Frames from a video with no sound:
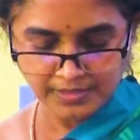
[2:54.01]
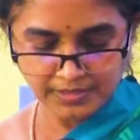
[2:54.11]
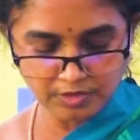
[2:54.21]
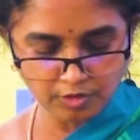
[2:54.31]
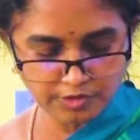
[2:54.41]

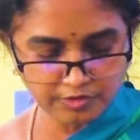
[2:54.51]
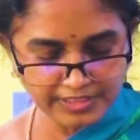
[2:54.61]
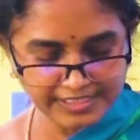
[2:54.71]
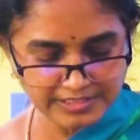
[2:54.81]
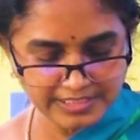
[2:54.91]
He is also the
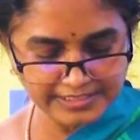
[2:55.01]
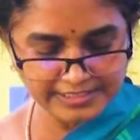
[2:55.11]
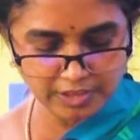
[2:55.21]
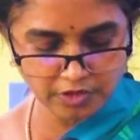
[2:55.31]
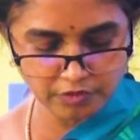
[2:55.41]
guest
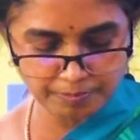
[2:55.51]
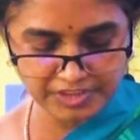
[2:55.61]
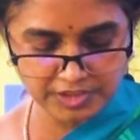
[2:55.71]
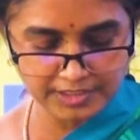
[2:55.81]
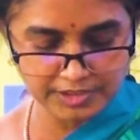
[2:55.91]
editor of
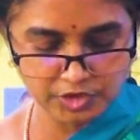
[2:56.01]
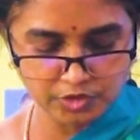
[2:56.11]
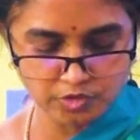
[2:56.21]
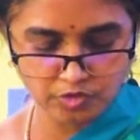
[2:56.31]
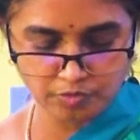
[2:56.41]
special
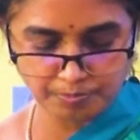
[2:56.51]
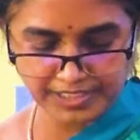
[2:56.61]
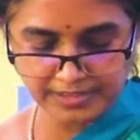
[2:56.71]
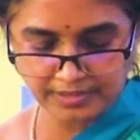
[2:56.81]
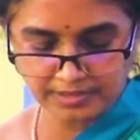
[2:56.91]
issues of
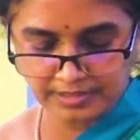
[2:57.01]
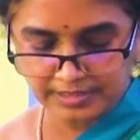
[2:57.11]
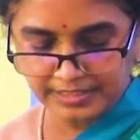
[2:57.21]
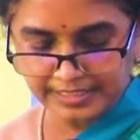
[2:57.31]
Springer's